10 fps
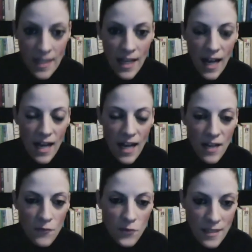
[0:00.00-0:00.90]
A
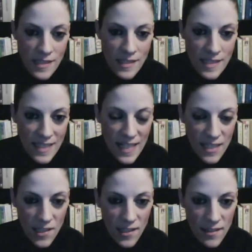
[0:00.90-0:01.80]
few months
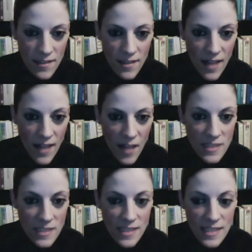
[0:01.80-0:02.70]
later, I
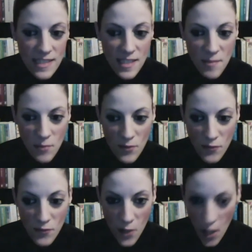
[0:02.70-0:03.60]
was in Istanbul
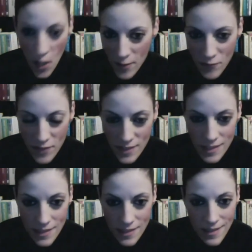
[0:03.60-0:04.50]
for a
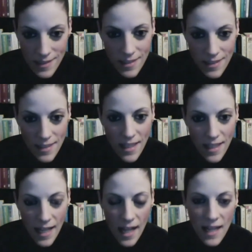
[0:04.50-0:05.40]
conference,
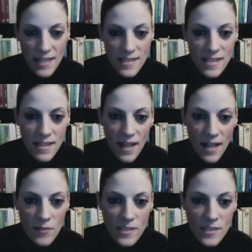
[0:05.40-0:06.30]
and I
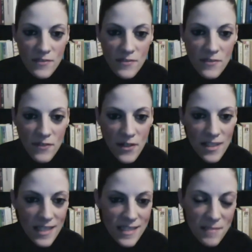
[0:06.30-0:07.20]
received a very
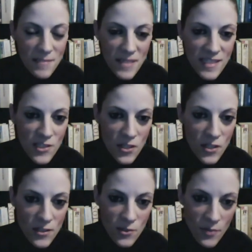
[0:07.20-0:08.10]
nice message
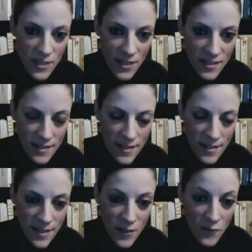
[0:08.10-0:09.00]
on Twitter
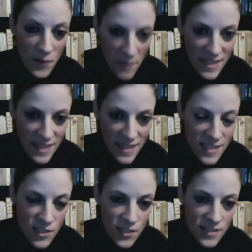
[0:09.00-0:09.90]
from that
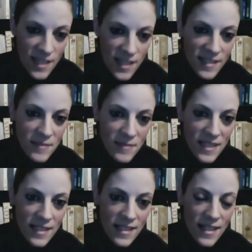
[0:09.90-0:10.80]
teacher telling
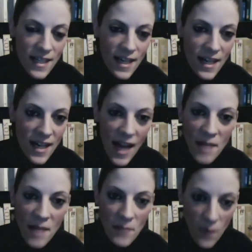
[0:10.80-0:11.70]
me,
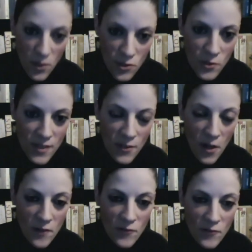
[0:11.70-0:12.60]
I'm also at the
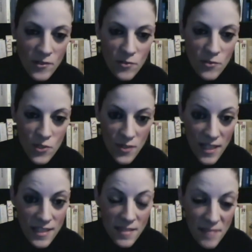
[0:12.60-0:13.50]
conference. Would you
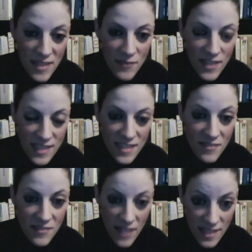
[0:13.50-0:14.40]
like to meet face to
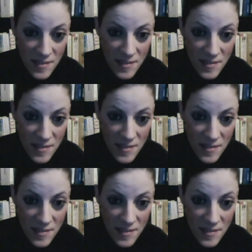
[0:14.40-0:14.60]
face?